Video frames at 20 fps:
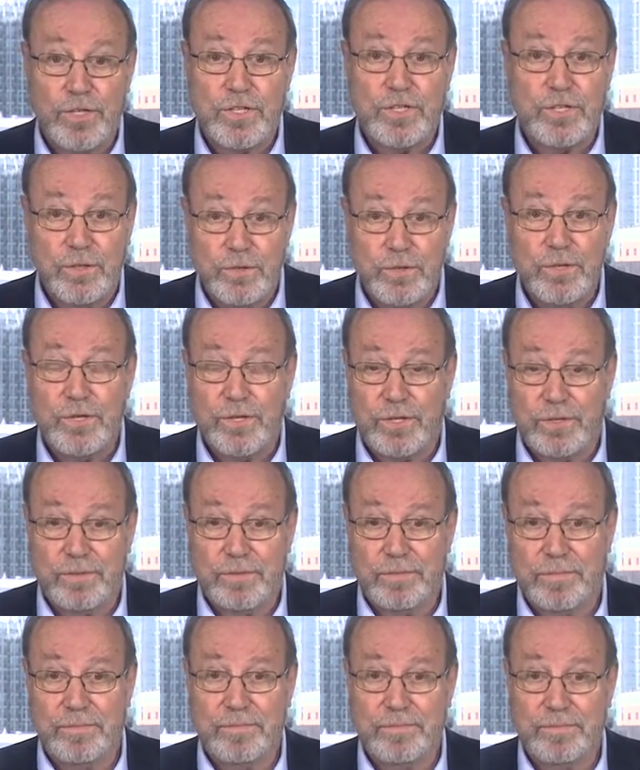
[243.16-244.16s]
solution,
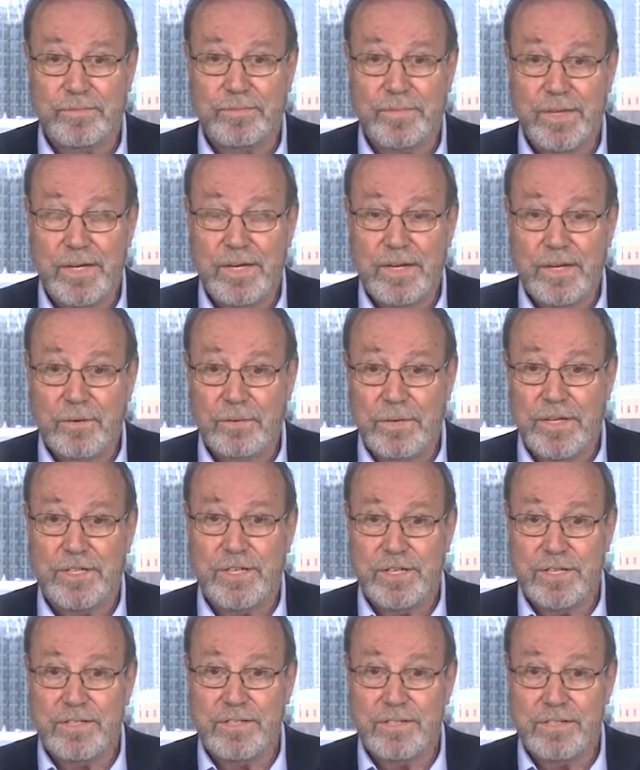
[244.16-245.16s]
which
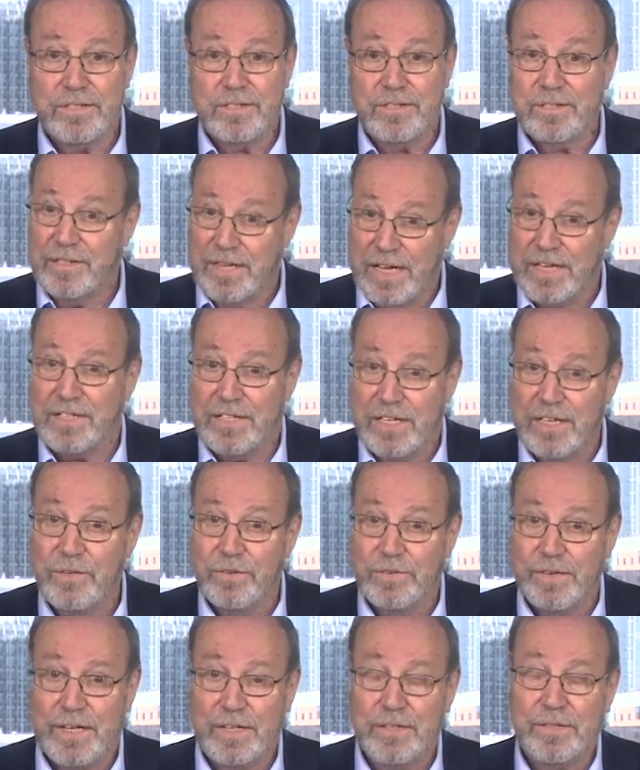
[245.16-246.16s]
is let's
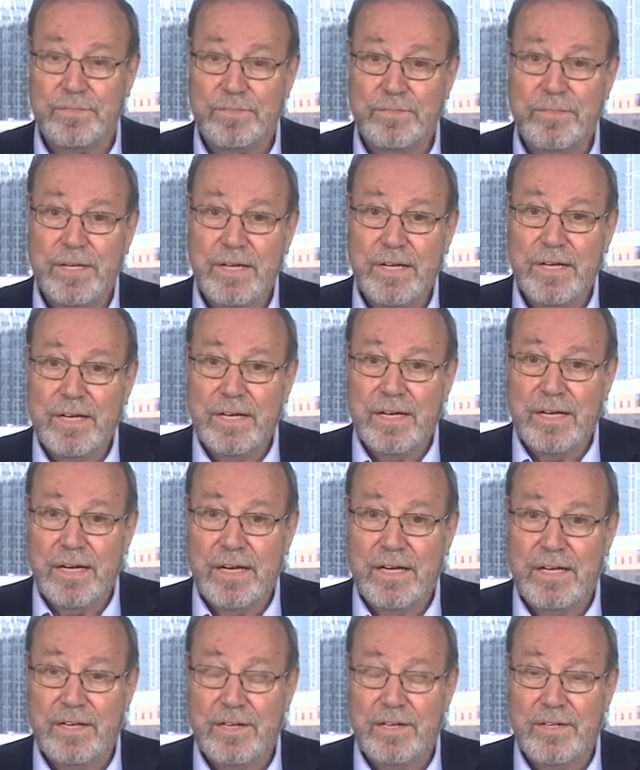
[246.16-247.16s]
innovate.
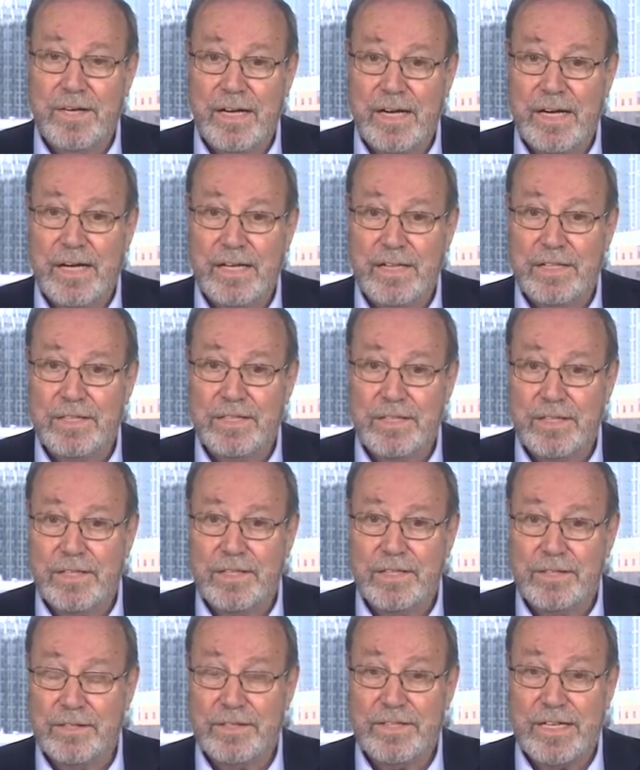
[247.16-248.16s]

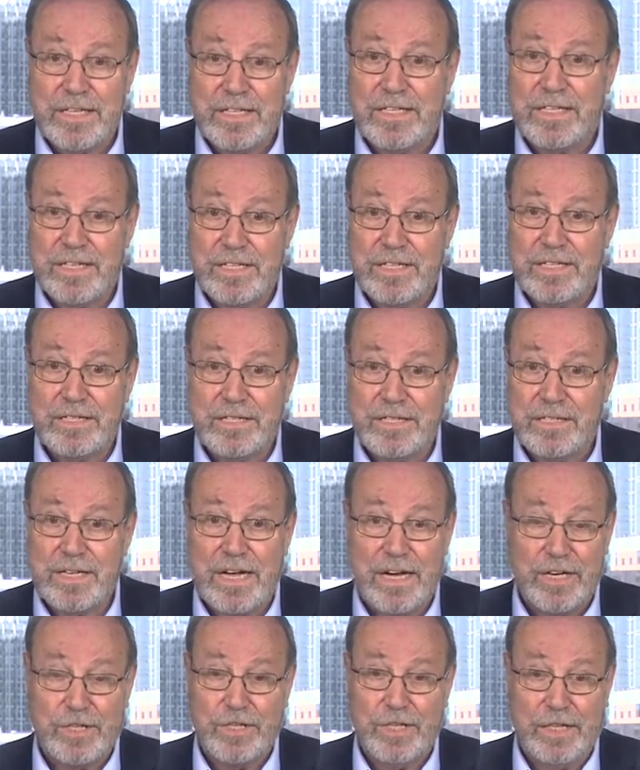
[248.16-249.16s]
This is
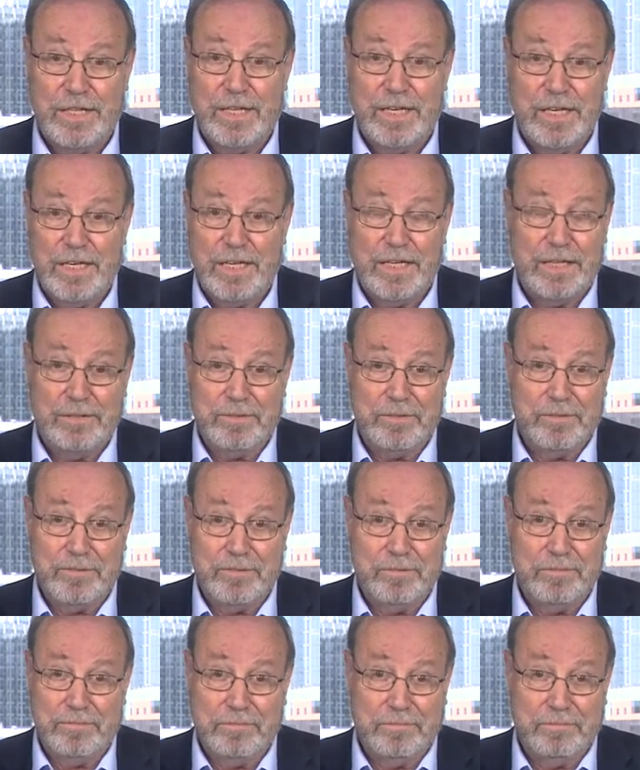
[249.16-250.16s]
actually,
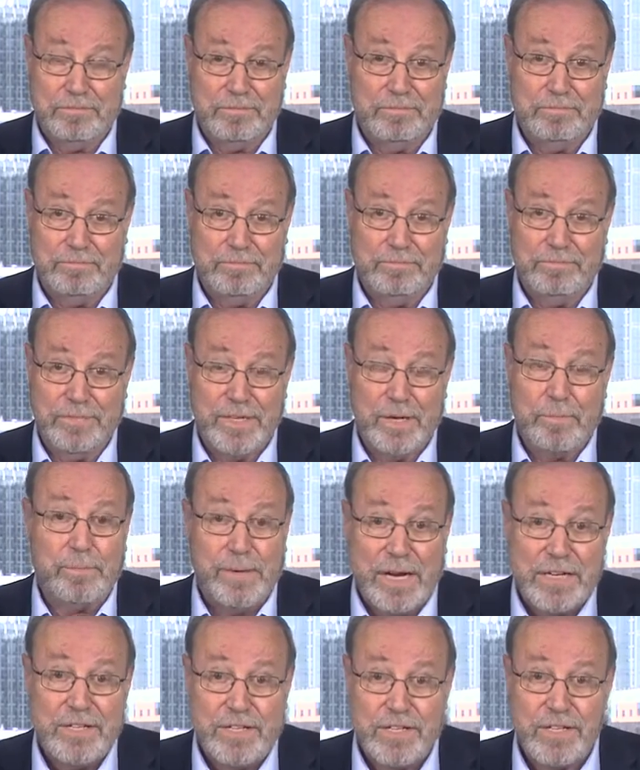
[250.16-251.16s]
there are
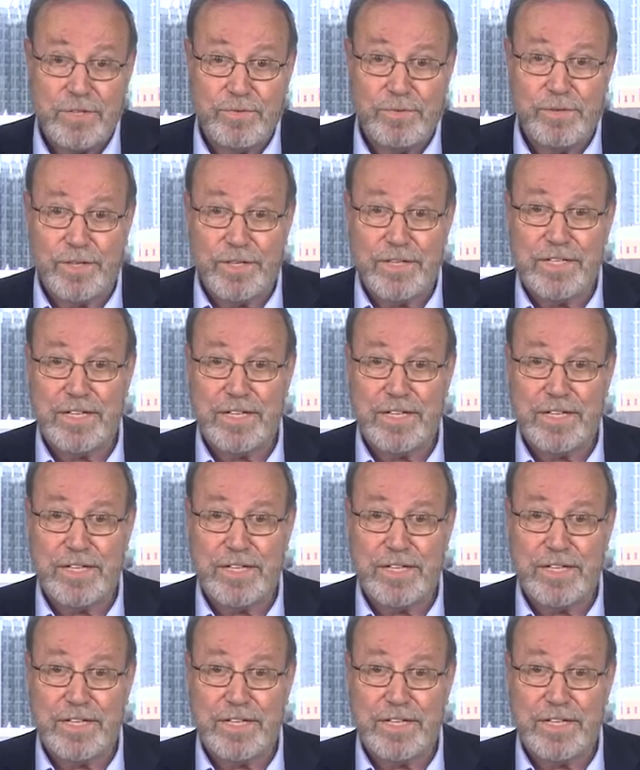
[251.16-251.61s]
precedents for this. I